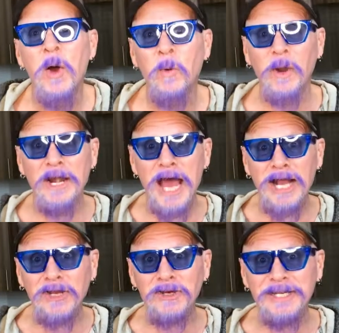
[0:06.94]
We're
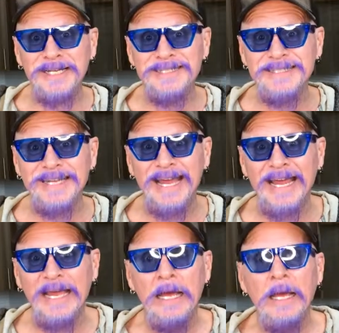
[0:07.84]
not cooking
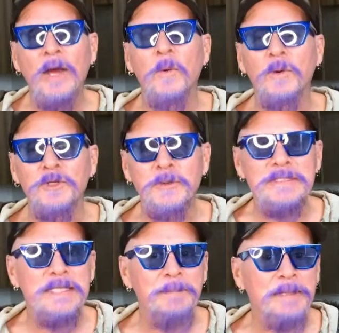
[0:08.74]
today. We're doing
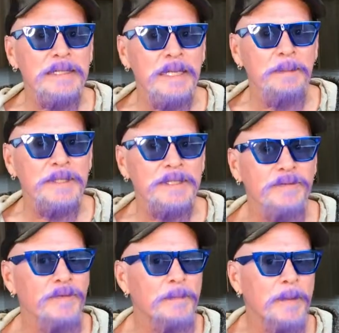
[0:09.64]
something a little bit
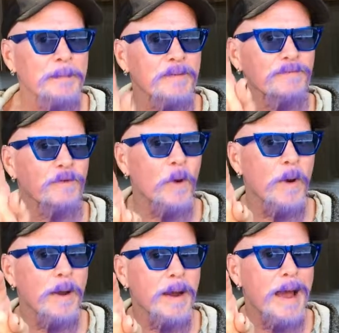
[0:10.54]
different, but
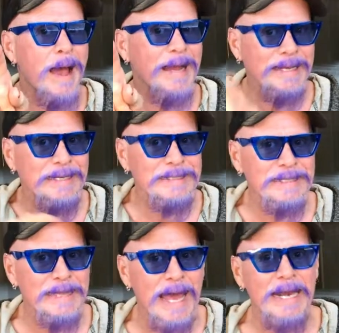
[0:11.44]
before I get
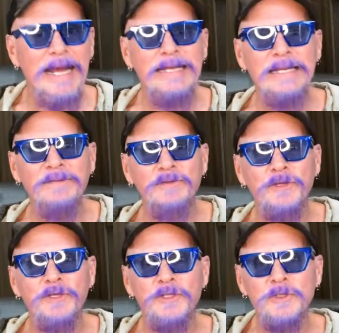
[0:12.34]
into that, I need for
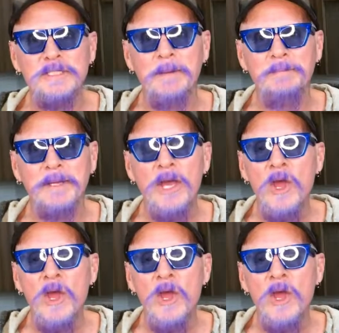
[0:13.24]
you to do something.